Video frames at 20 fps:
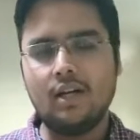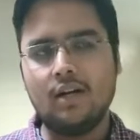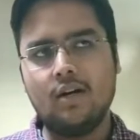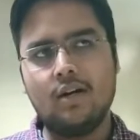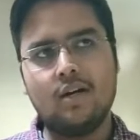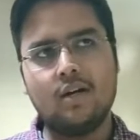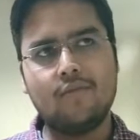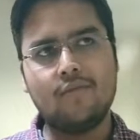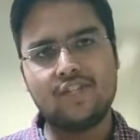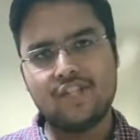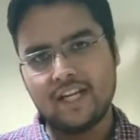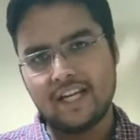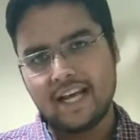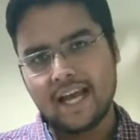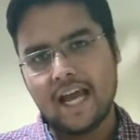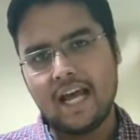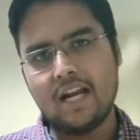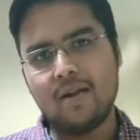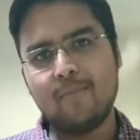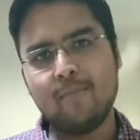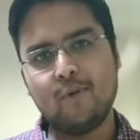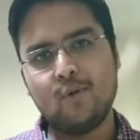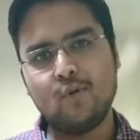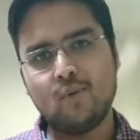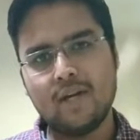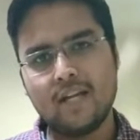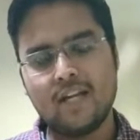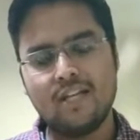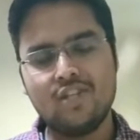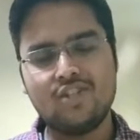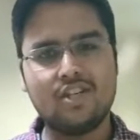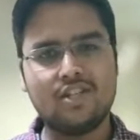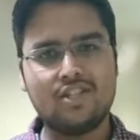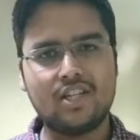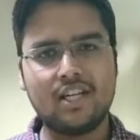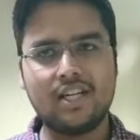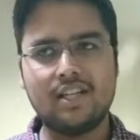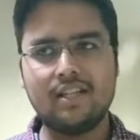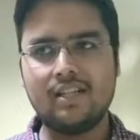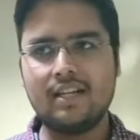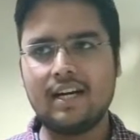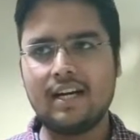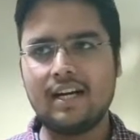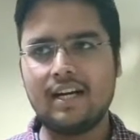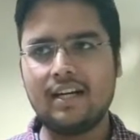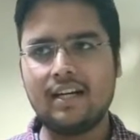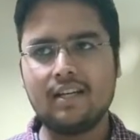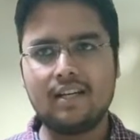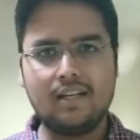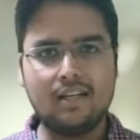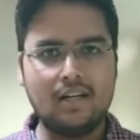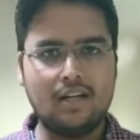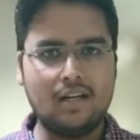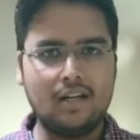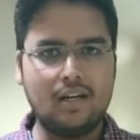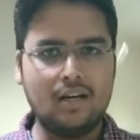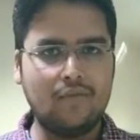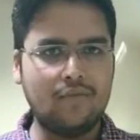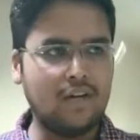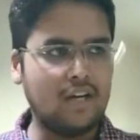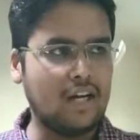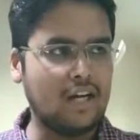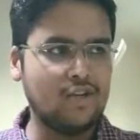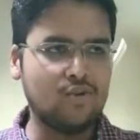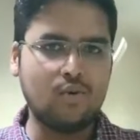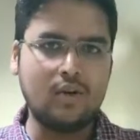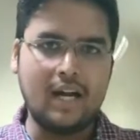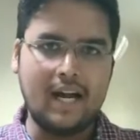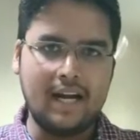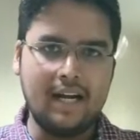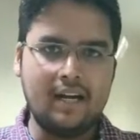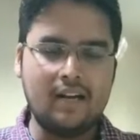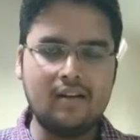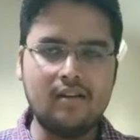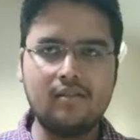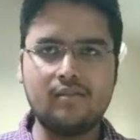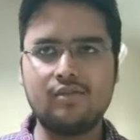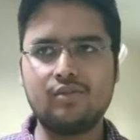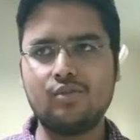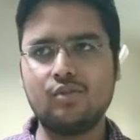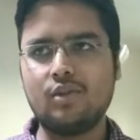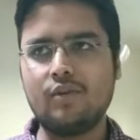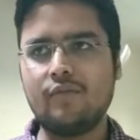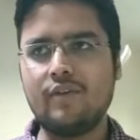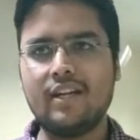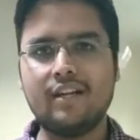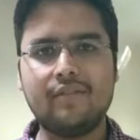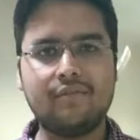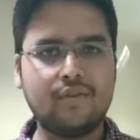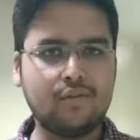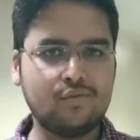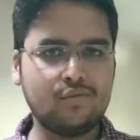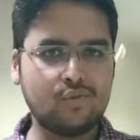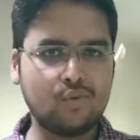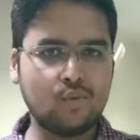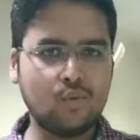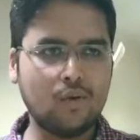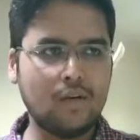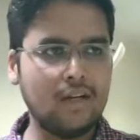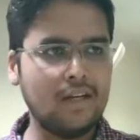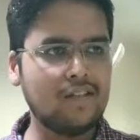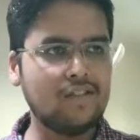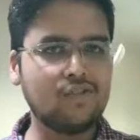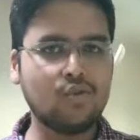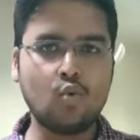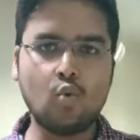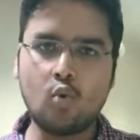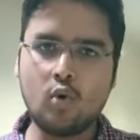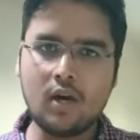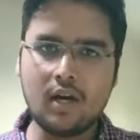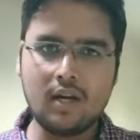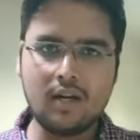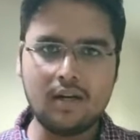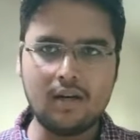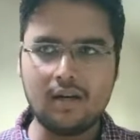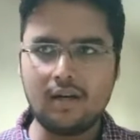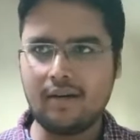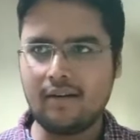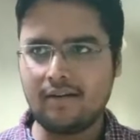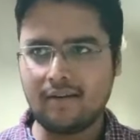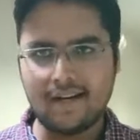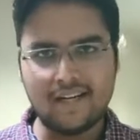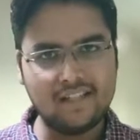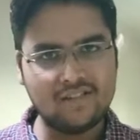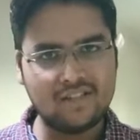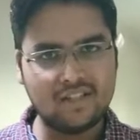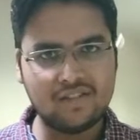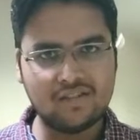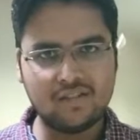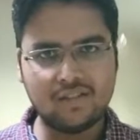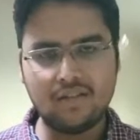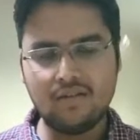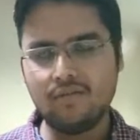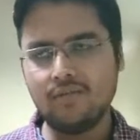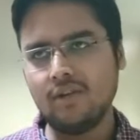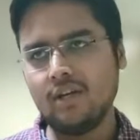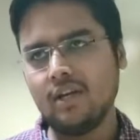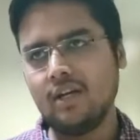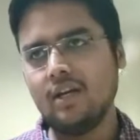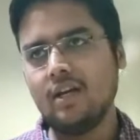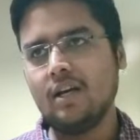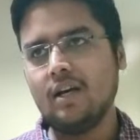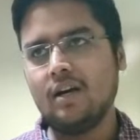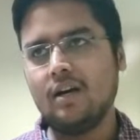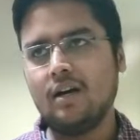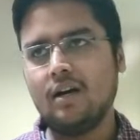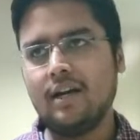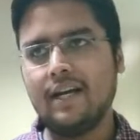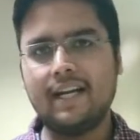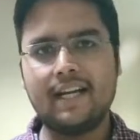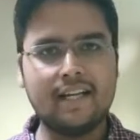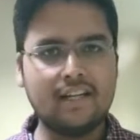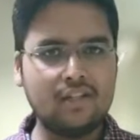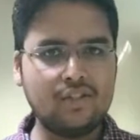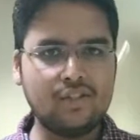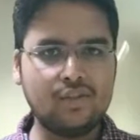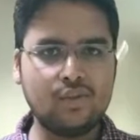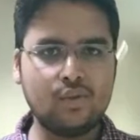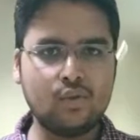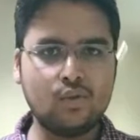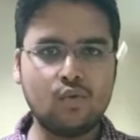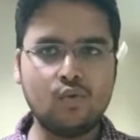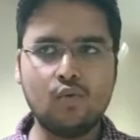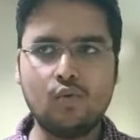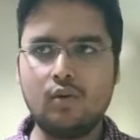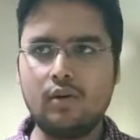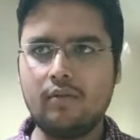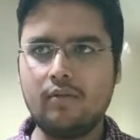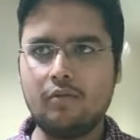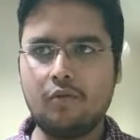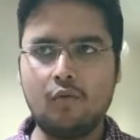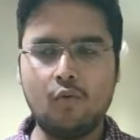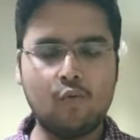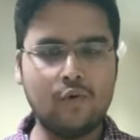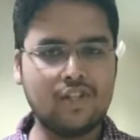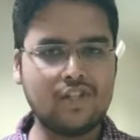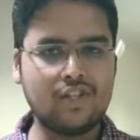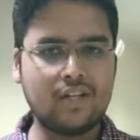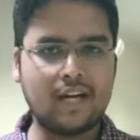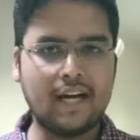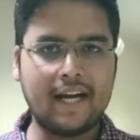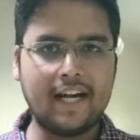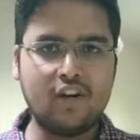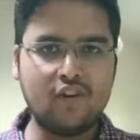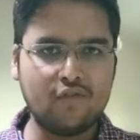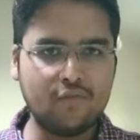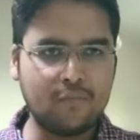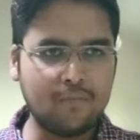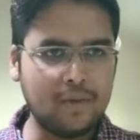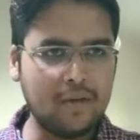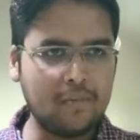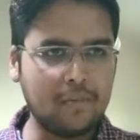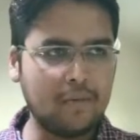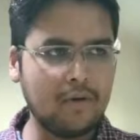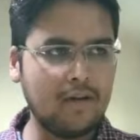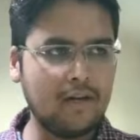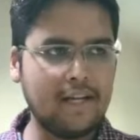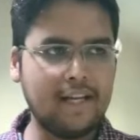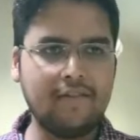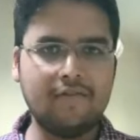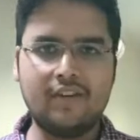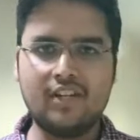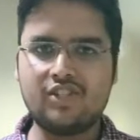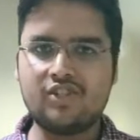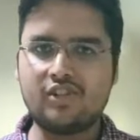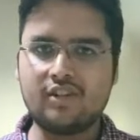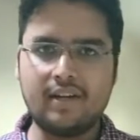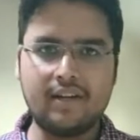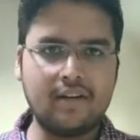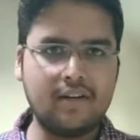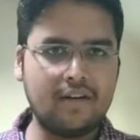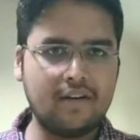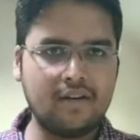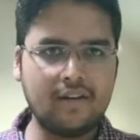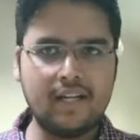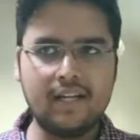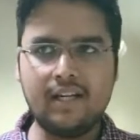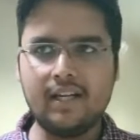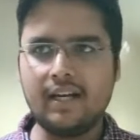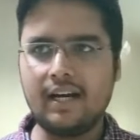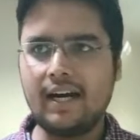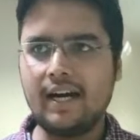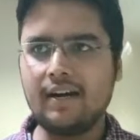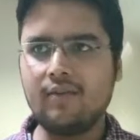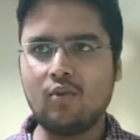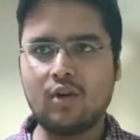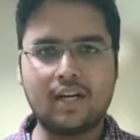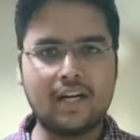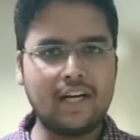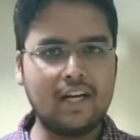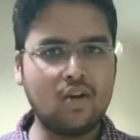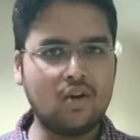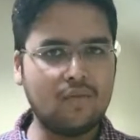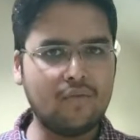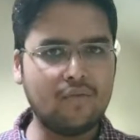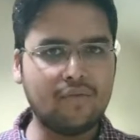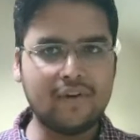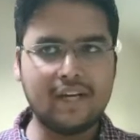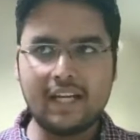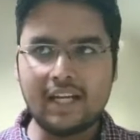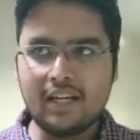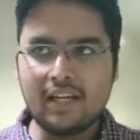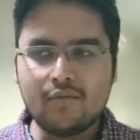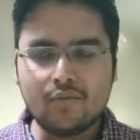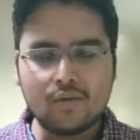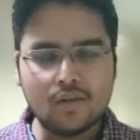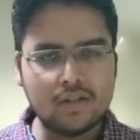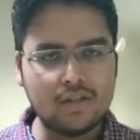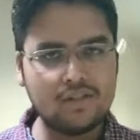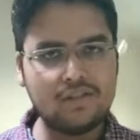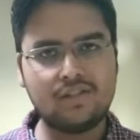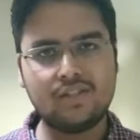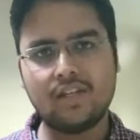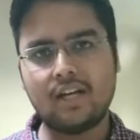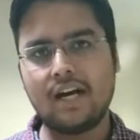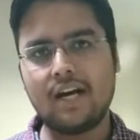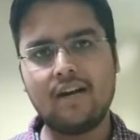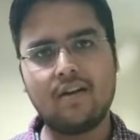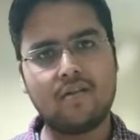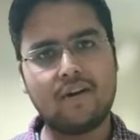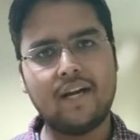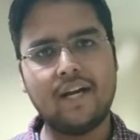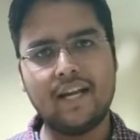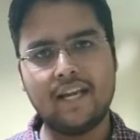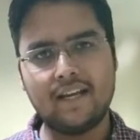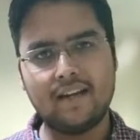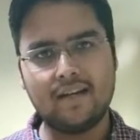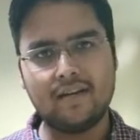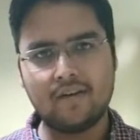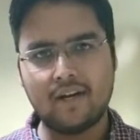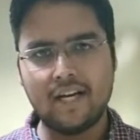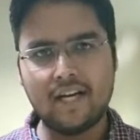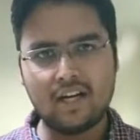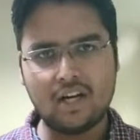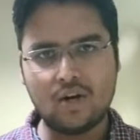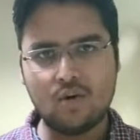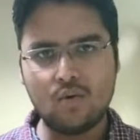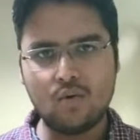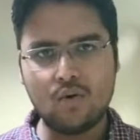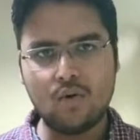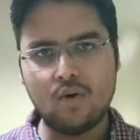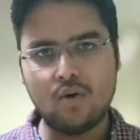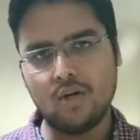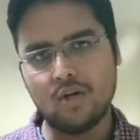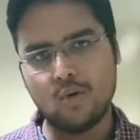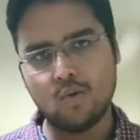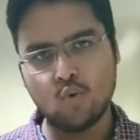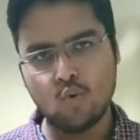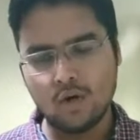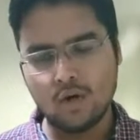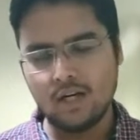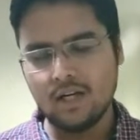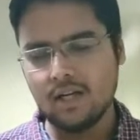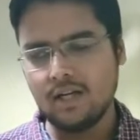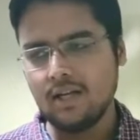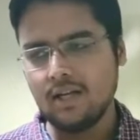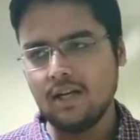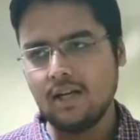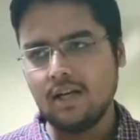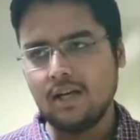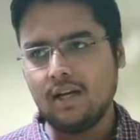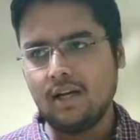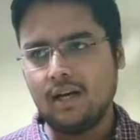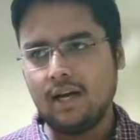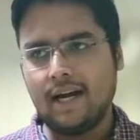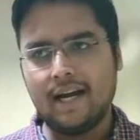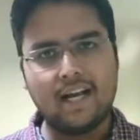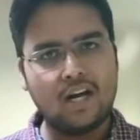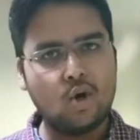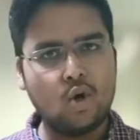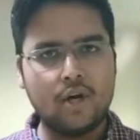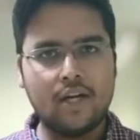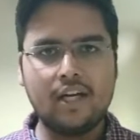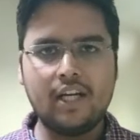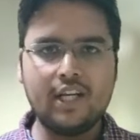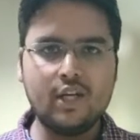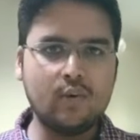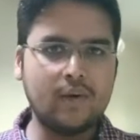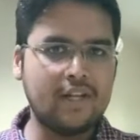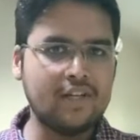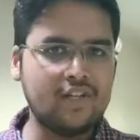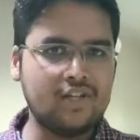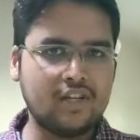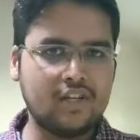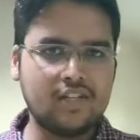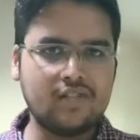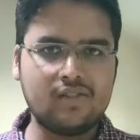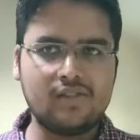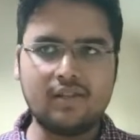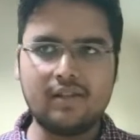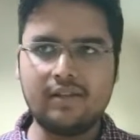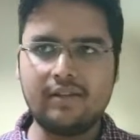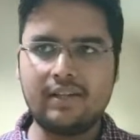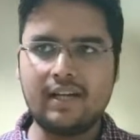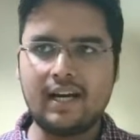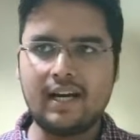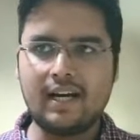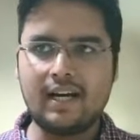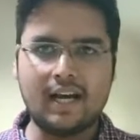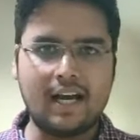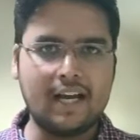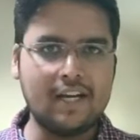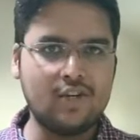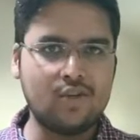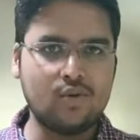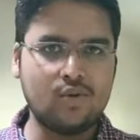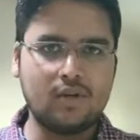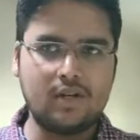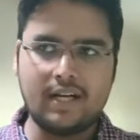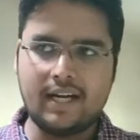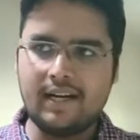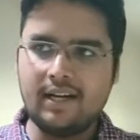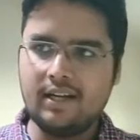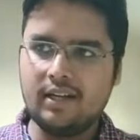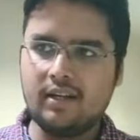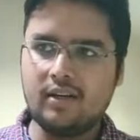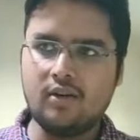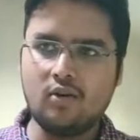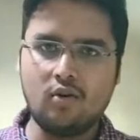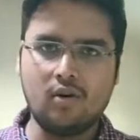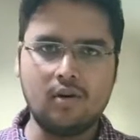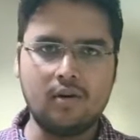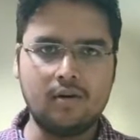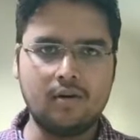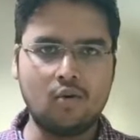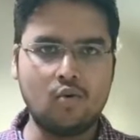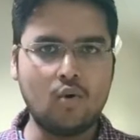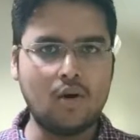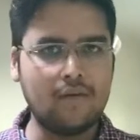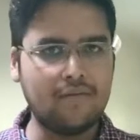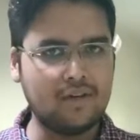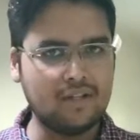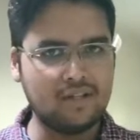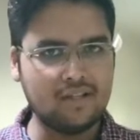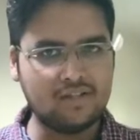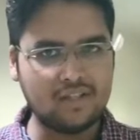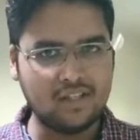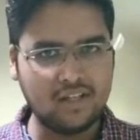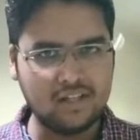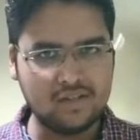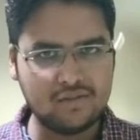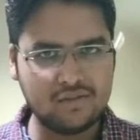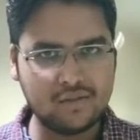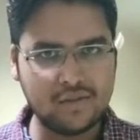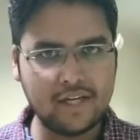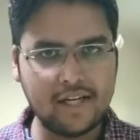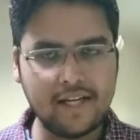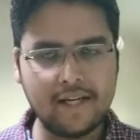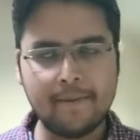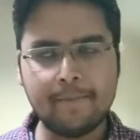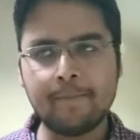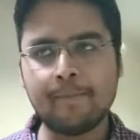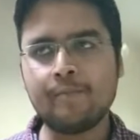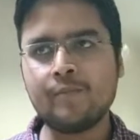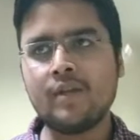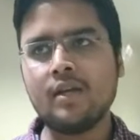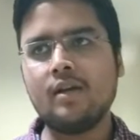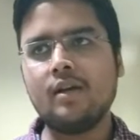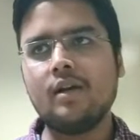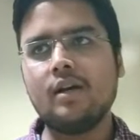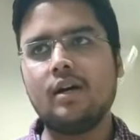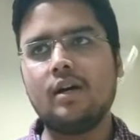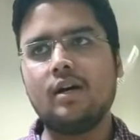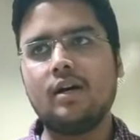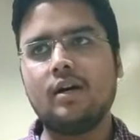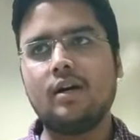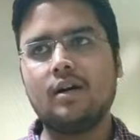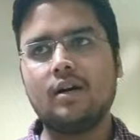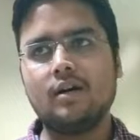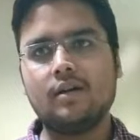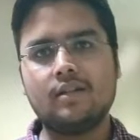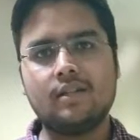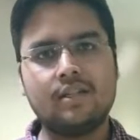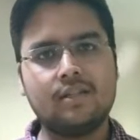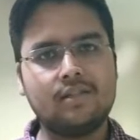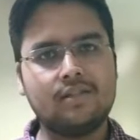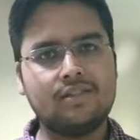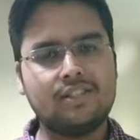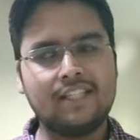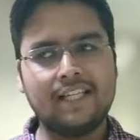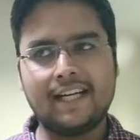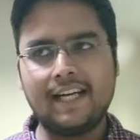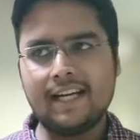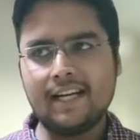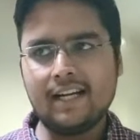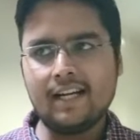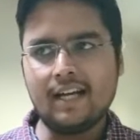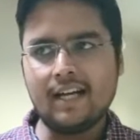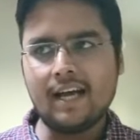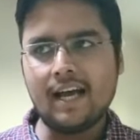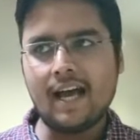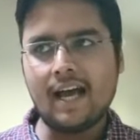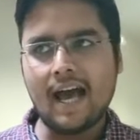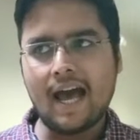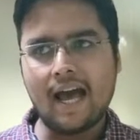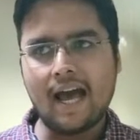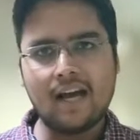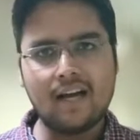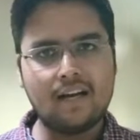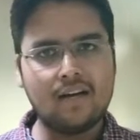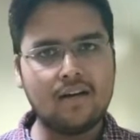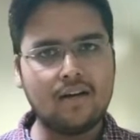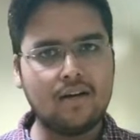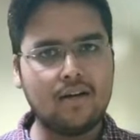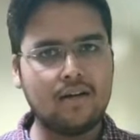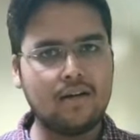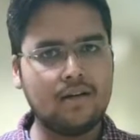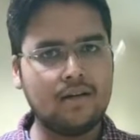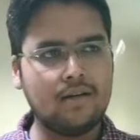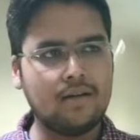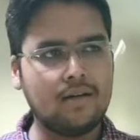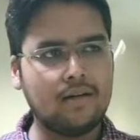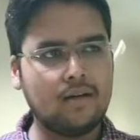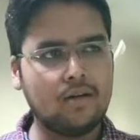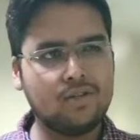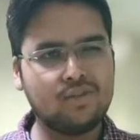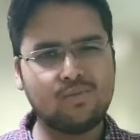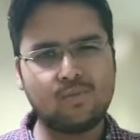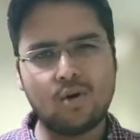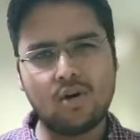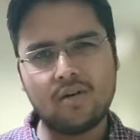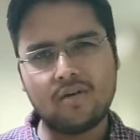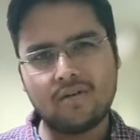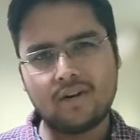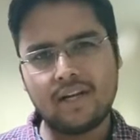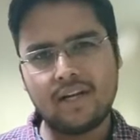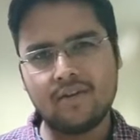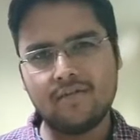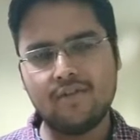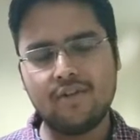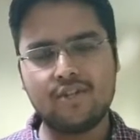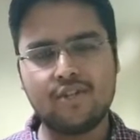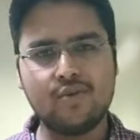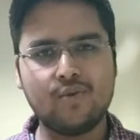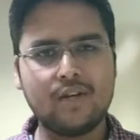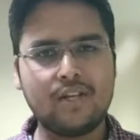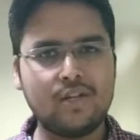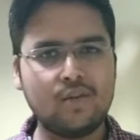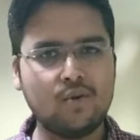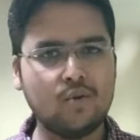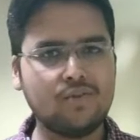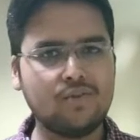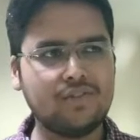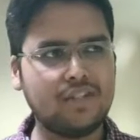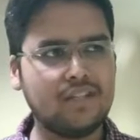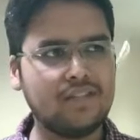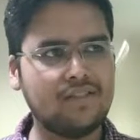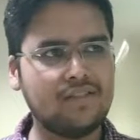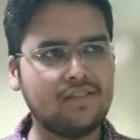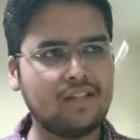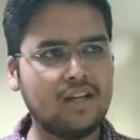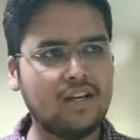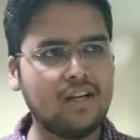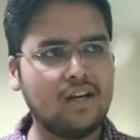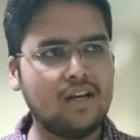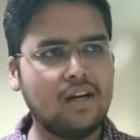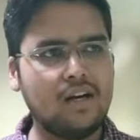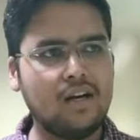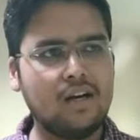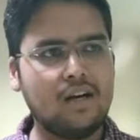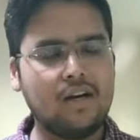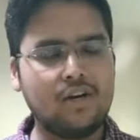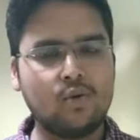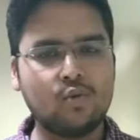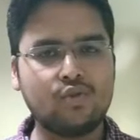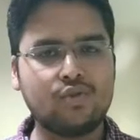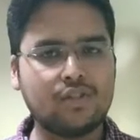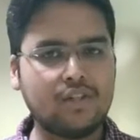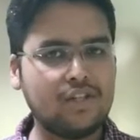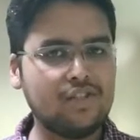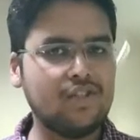which can help you in judging that where I should enter. So the very first tool is Google Trends itself. It tells you which kind of people in which territory and what kind of keywords are trending right now on Google, and accordingly you can judge that I should enter or go after this industry. The second hack, a small trick which you can use, is to search the